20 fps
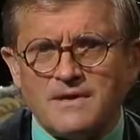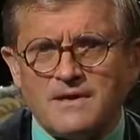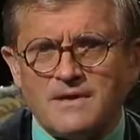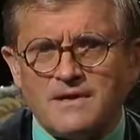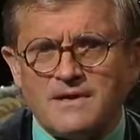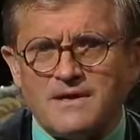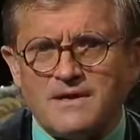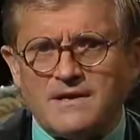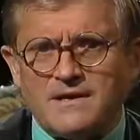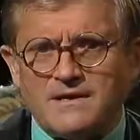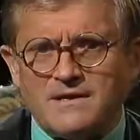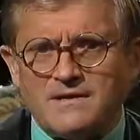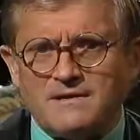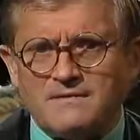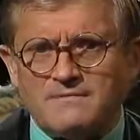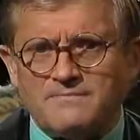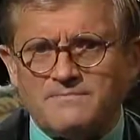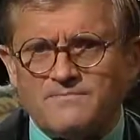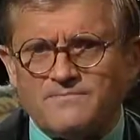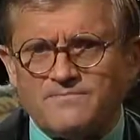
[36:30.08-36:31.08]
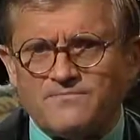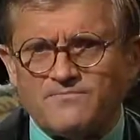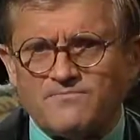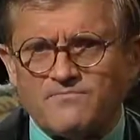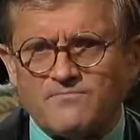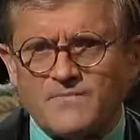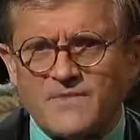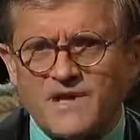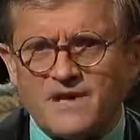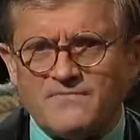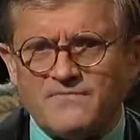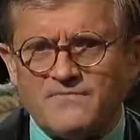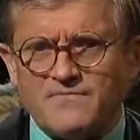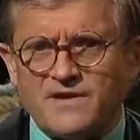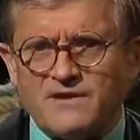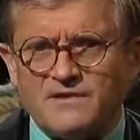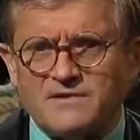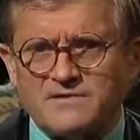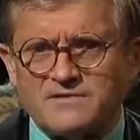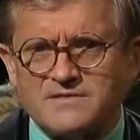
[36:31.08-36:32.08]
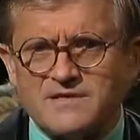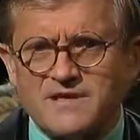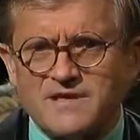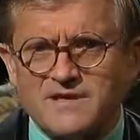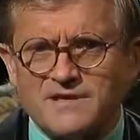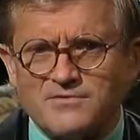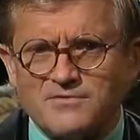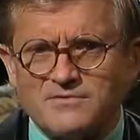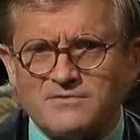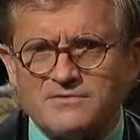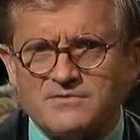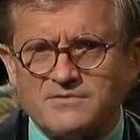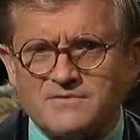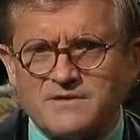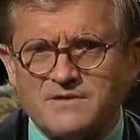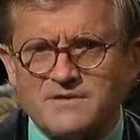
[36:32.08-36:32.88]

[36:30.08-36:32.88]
I felt I could